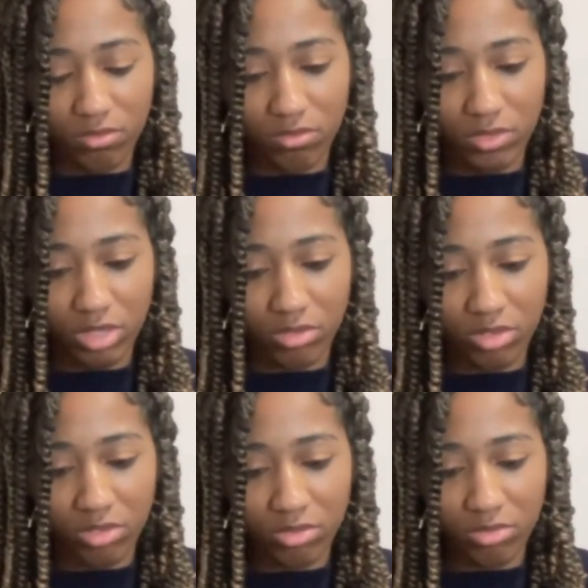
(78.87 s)

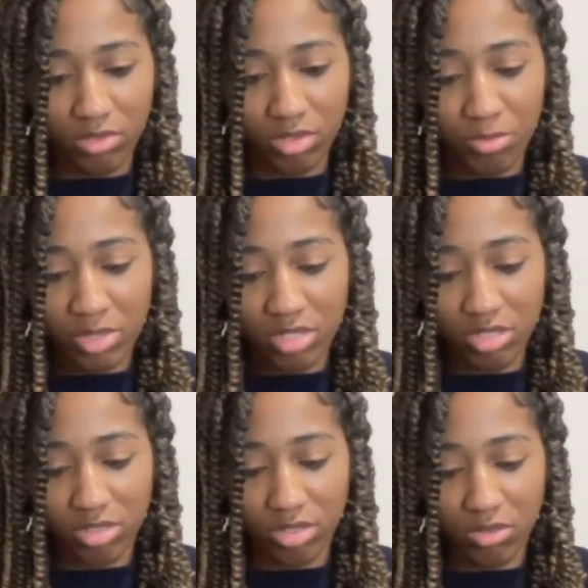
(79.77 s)

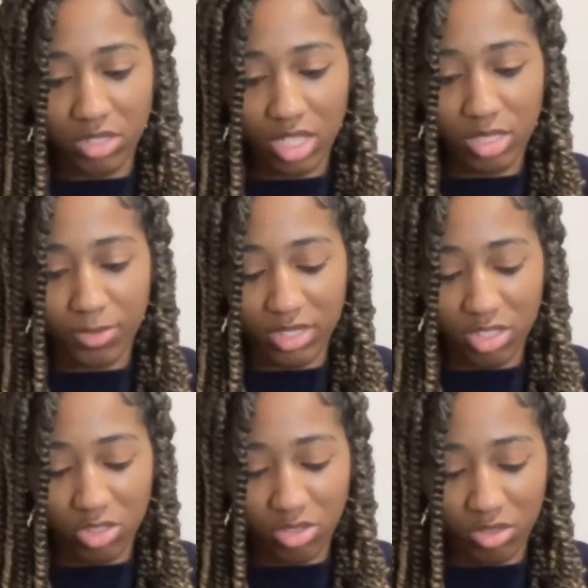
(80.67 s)
No text
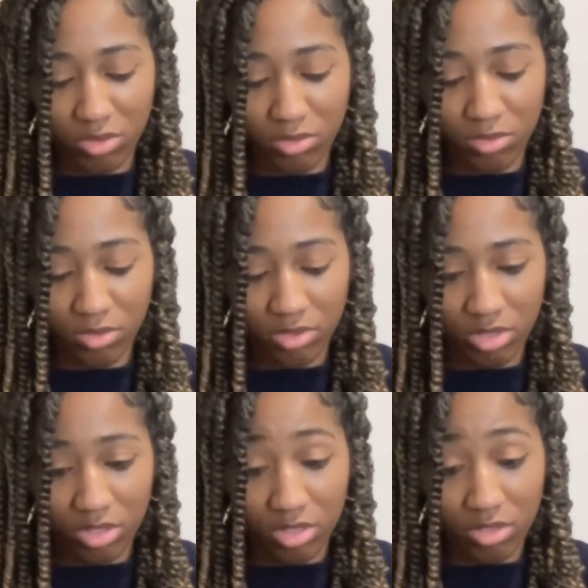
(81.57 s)
message. No
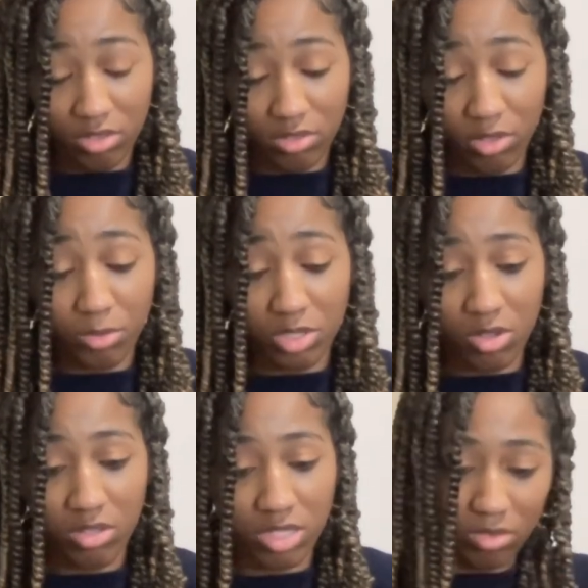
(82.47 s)
missed
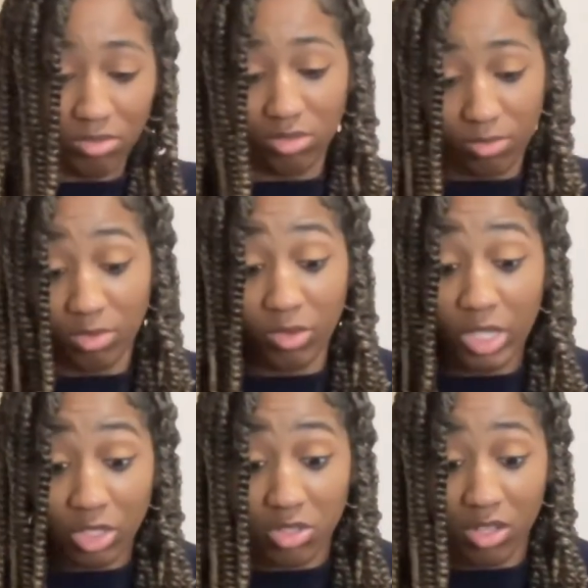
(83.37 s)
calls. My
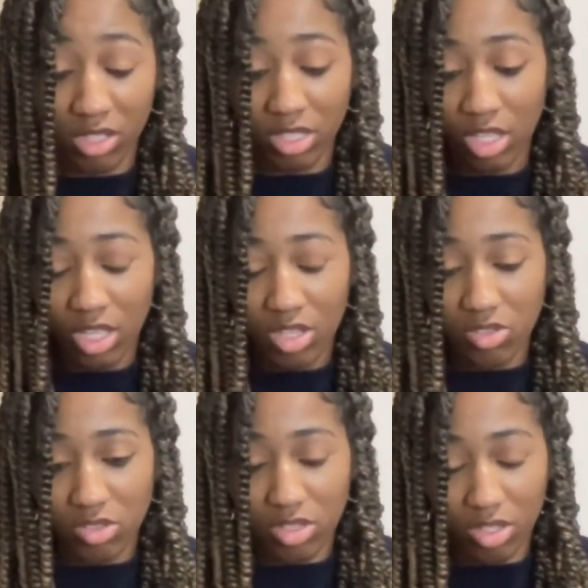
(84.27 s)
ring is on.
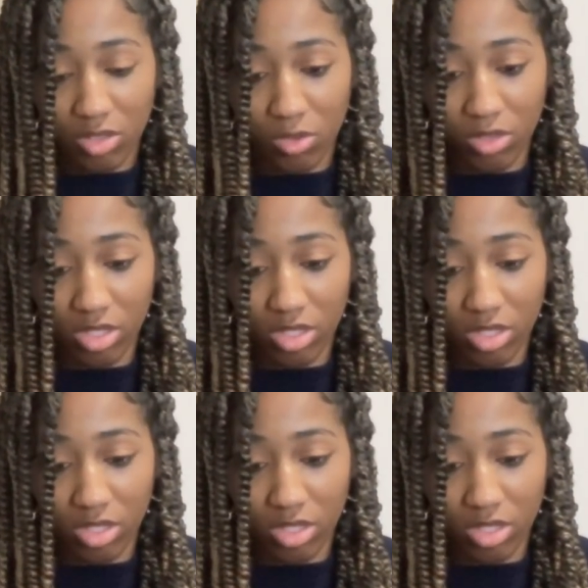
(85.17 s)
So,